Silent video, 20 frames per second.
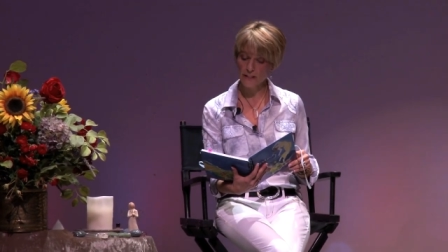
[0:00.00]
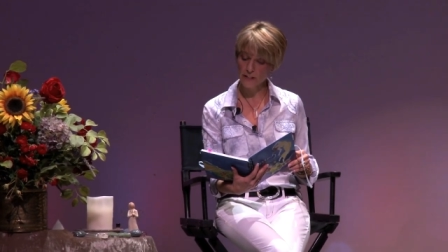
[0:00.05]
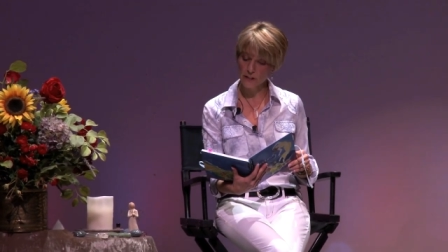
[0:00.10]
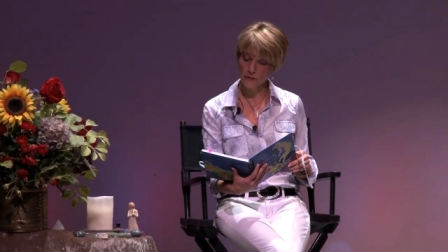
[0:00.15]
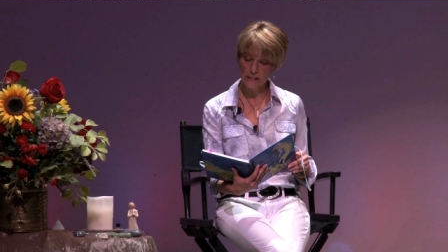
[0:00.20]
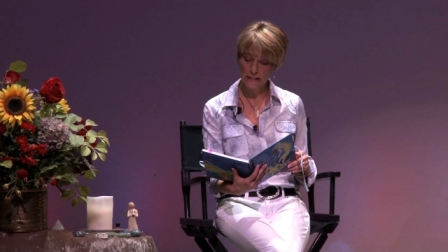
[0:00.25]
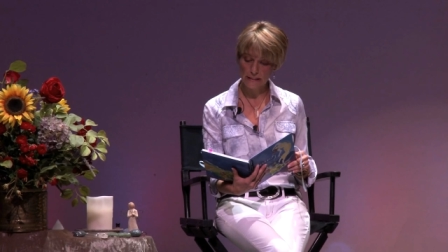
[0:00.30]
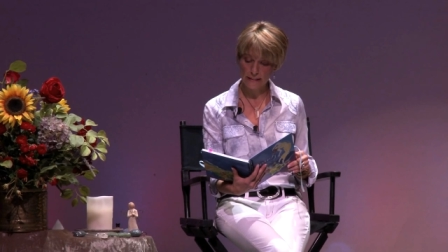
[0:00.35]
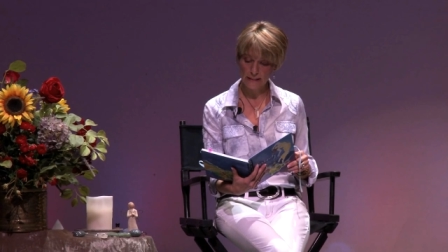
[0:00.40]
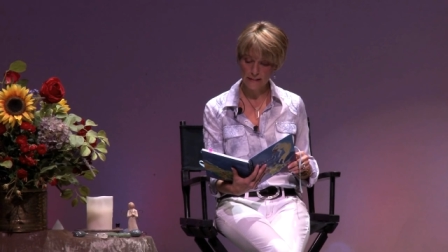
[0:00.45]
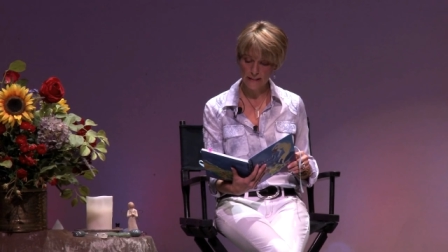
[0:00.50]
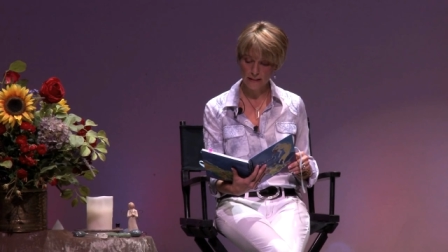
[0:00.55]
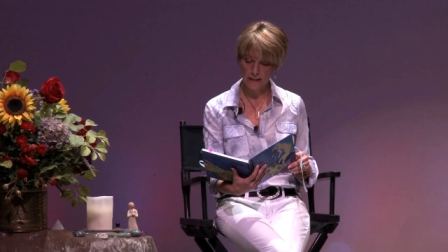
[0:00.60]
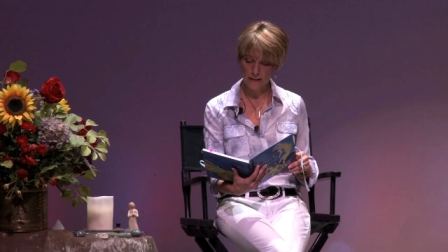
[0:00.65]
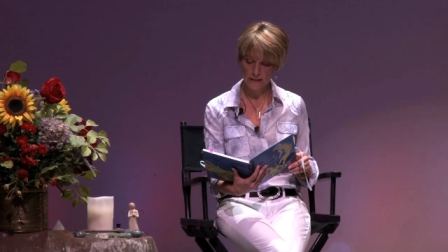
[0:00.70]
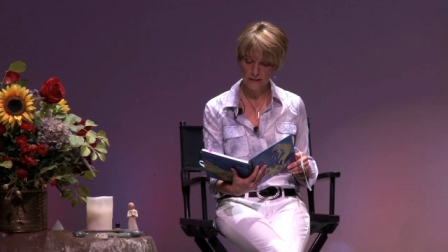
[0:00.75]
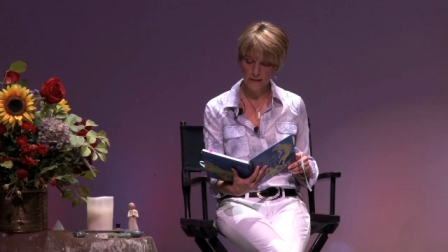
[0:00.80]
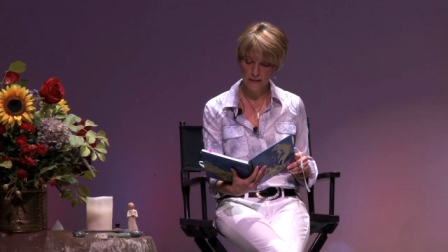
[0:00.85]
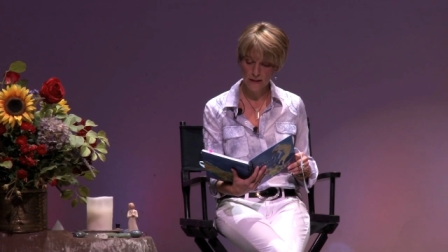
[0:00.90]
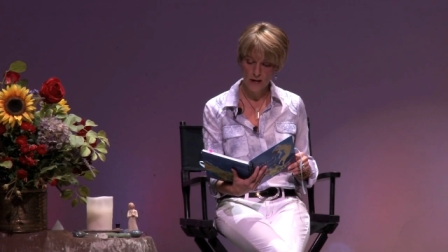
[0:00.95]
Dearest
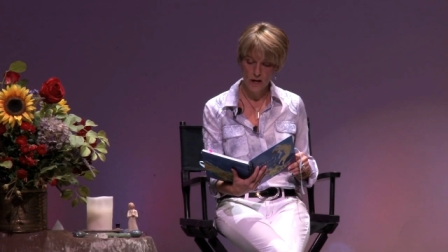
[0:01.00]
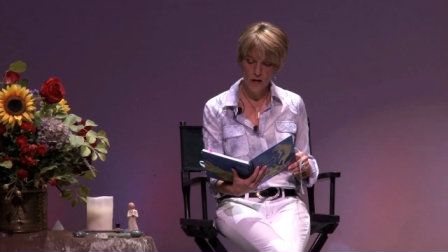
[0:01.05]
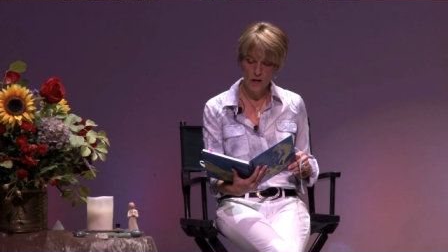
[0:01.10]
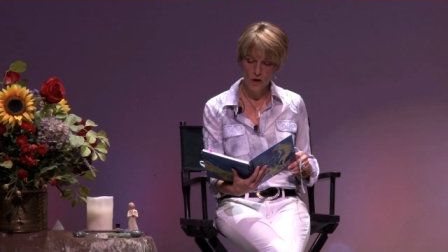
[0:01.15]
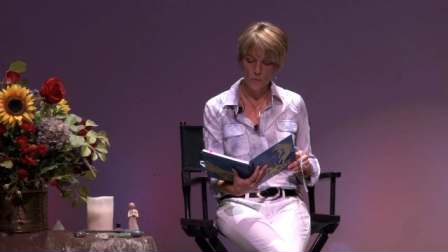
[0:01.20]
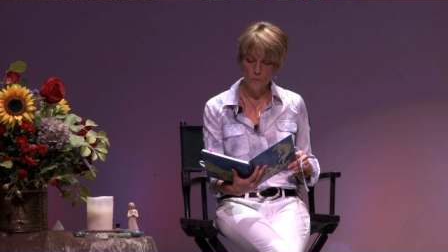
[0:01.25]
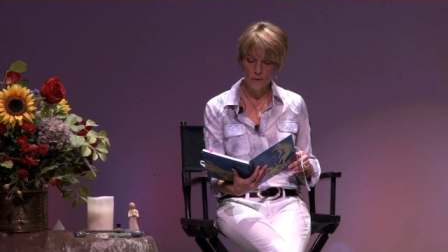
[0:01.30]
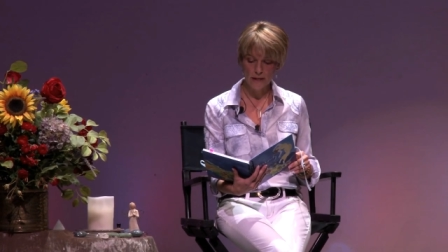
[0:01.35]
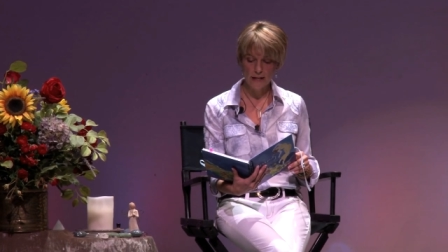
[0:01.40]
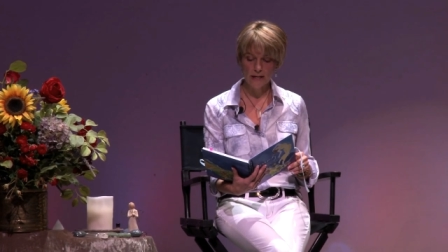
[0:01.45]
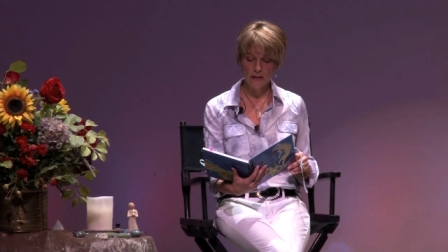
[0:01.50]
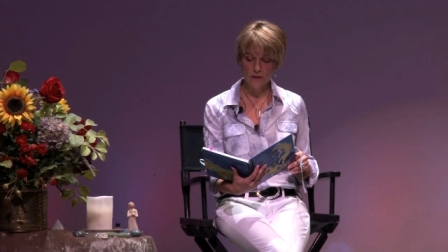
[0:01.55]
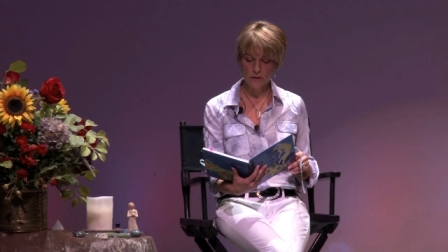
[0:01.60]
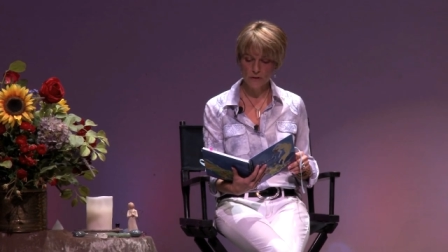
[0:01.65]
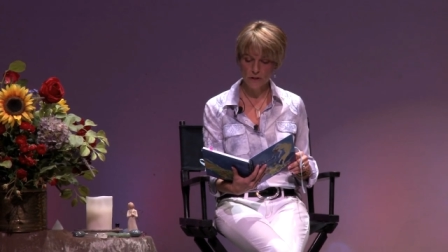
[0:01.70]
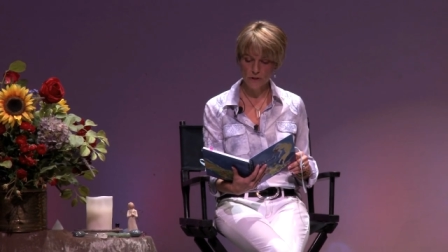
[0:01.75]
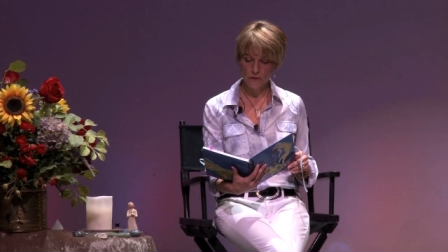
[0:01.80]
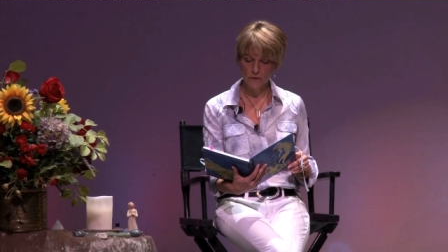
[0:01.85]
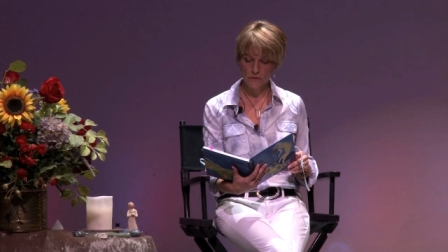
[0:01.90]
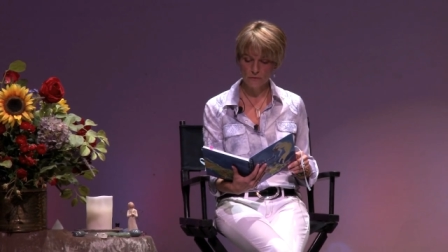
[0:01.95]
Lisa, we hear
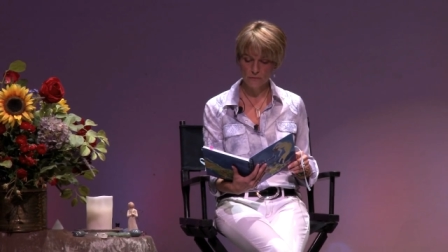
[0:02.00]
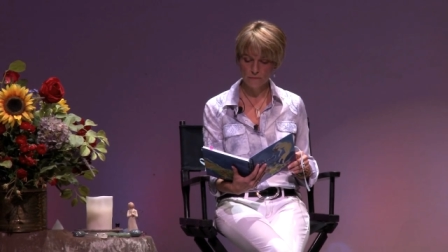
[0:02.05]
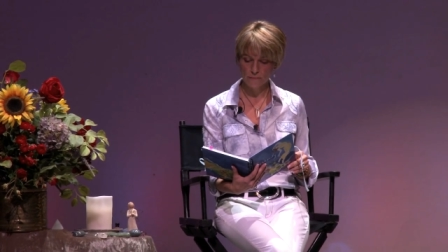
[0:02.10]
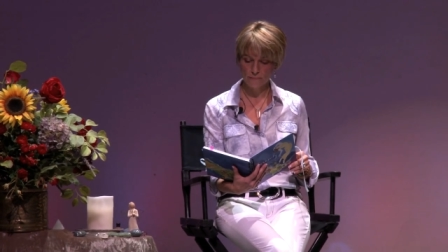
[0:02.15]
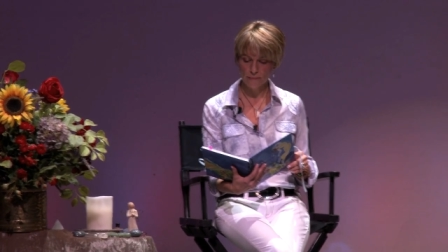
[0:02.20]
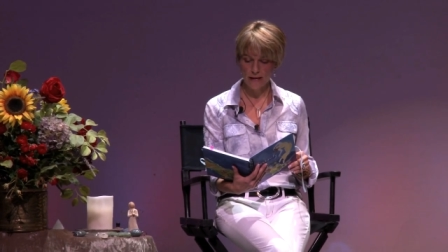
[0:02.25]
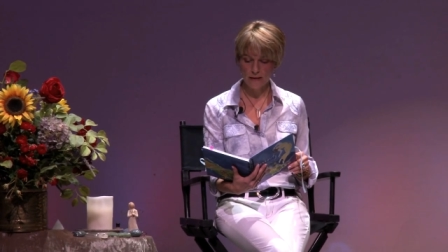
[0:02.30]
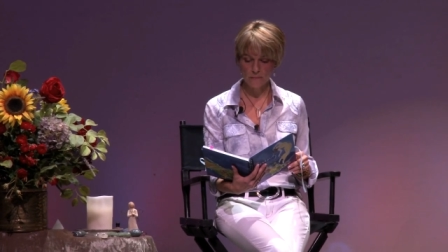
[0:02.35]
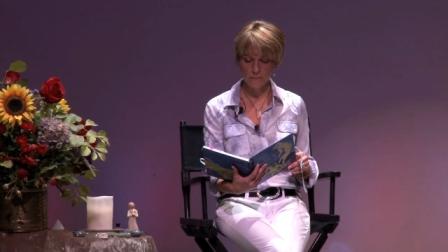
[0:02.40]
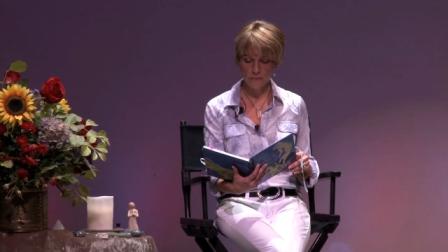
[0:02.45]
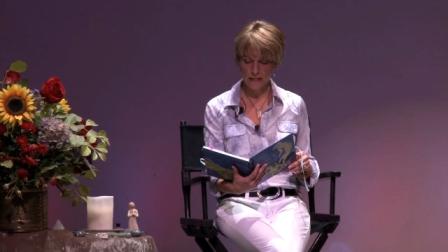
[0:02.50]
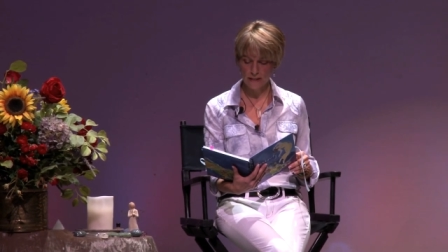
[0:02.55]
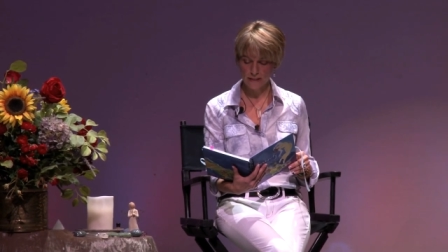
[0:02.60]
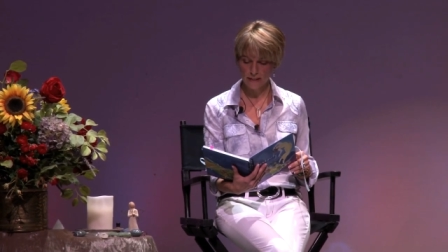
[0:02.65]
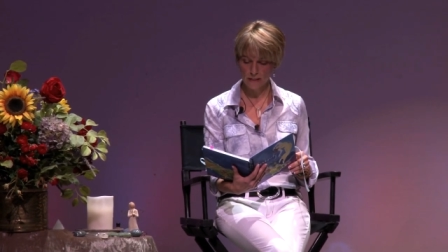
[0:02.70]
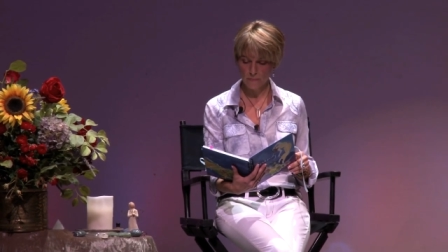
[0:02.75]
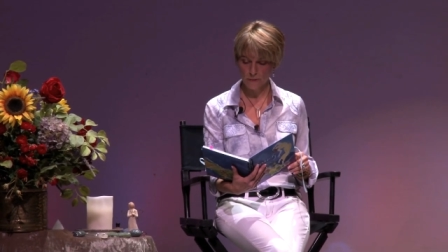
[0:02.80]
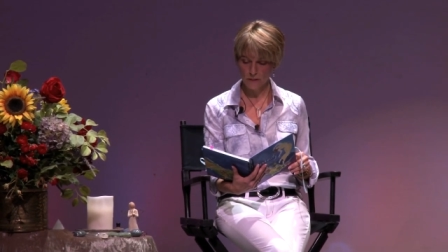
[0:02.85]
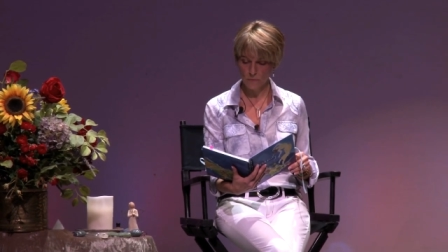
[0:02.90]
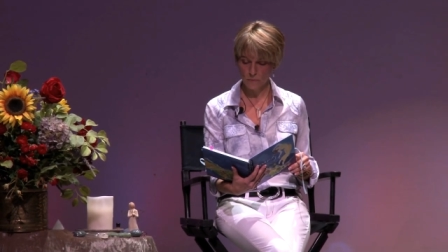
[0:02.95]
you and
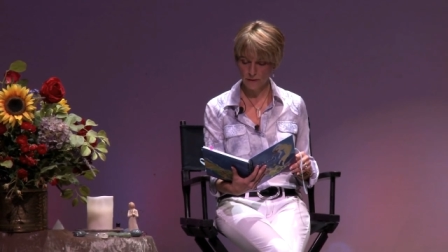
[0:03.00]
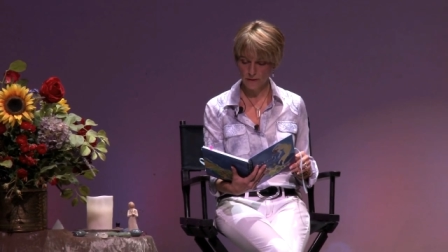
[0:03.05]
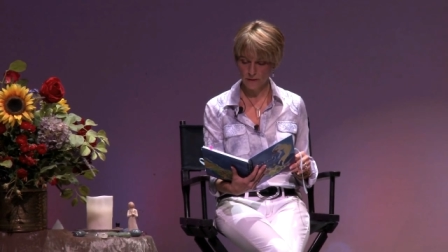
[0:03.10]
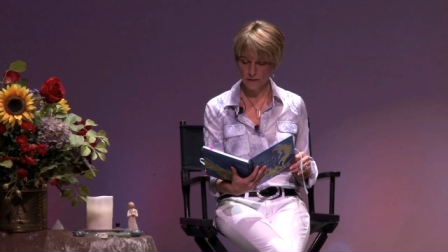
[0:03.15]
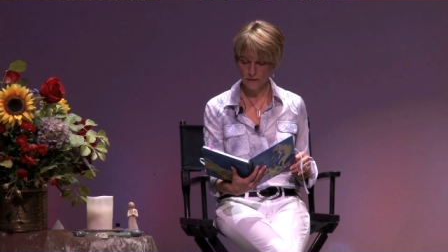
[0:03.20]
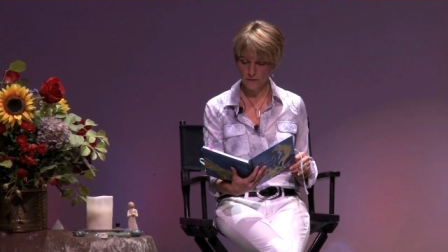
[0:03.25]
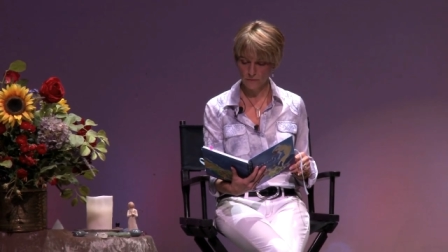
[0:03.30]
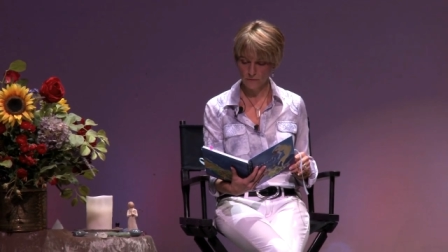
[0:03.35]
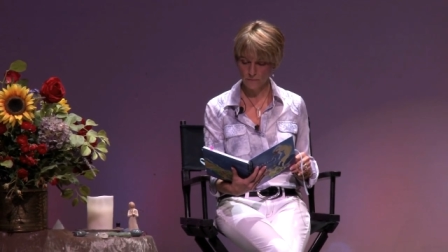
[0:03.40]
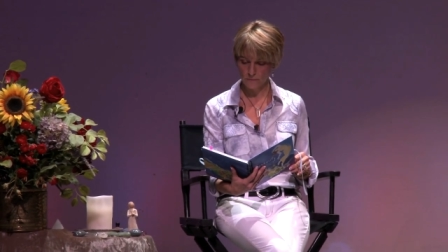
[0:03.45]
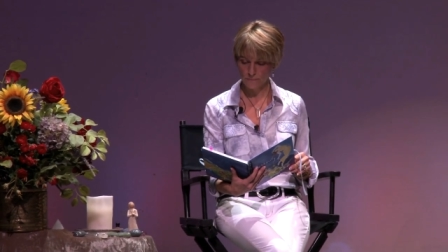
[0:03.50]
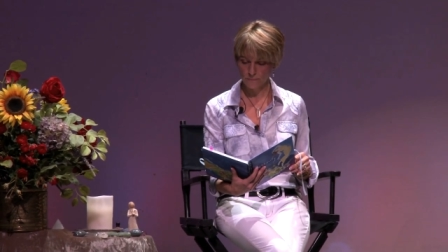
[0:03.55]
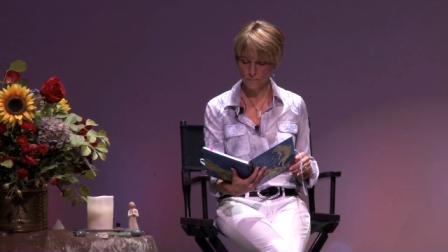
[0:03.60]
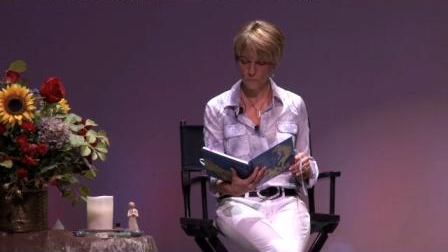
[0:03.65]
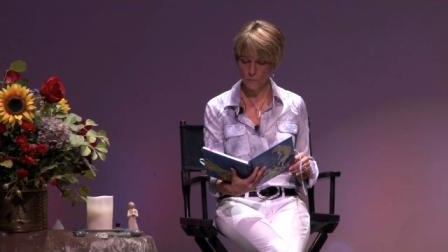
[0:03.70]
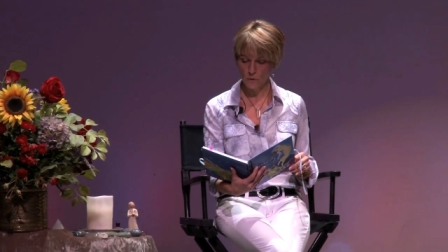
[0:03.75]
peace be with you.